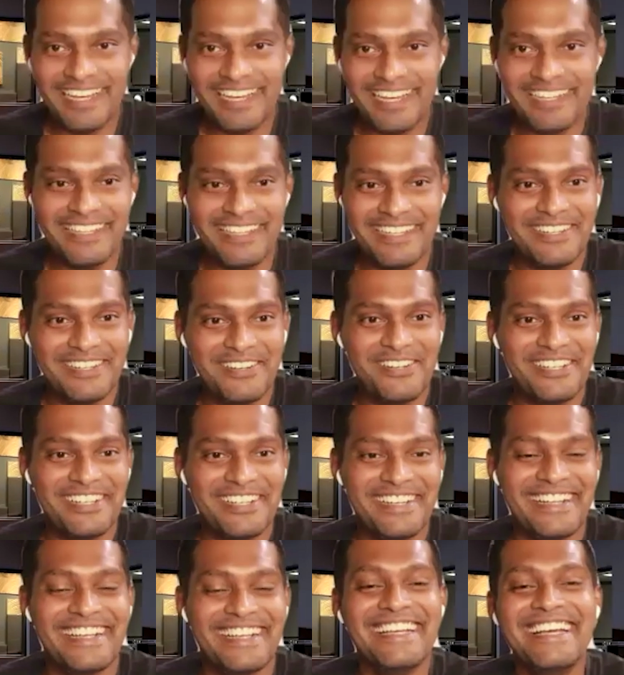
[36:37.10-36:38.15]
dinner already.
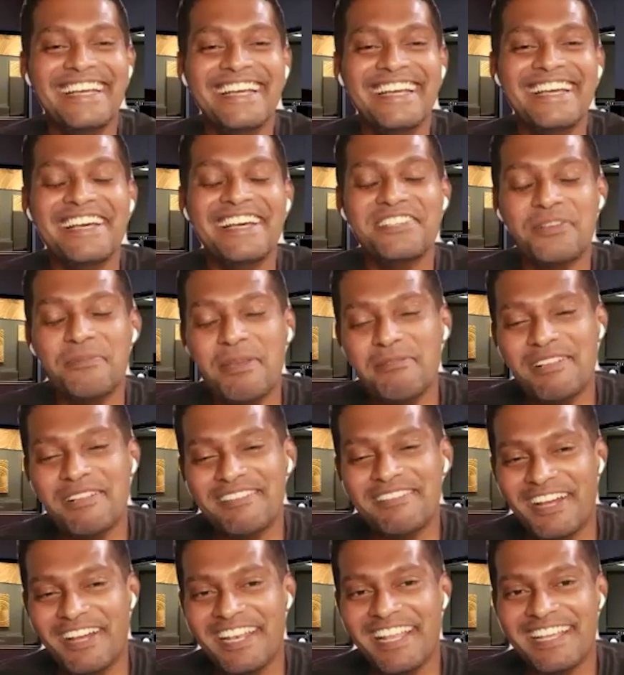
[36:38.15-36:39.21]
So maybe one
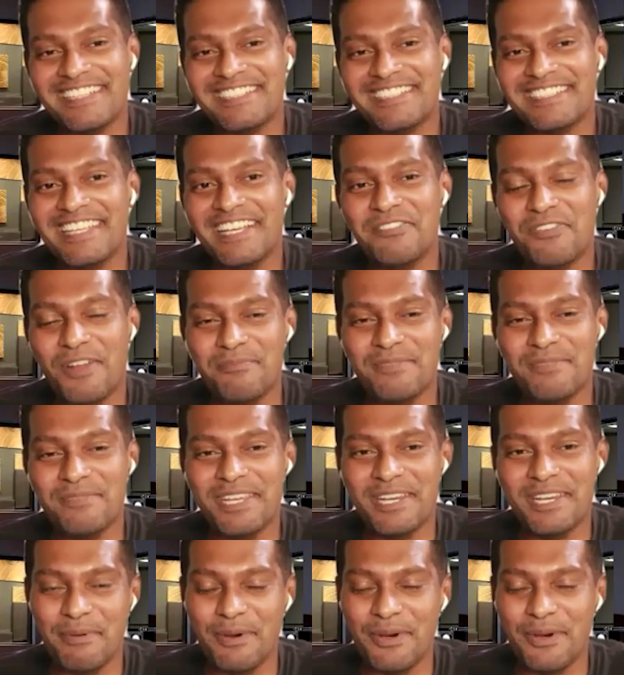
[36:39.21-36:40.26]
last thing from the
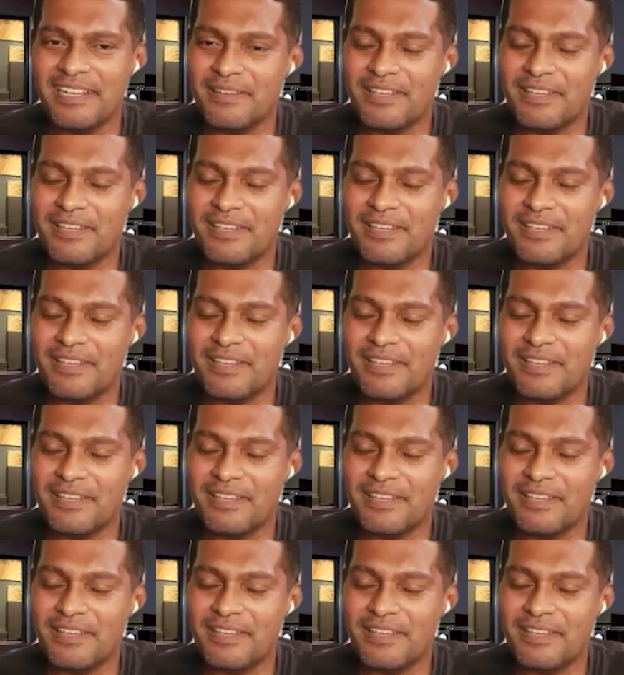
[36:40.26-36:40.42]
report.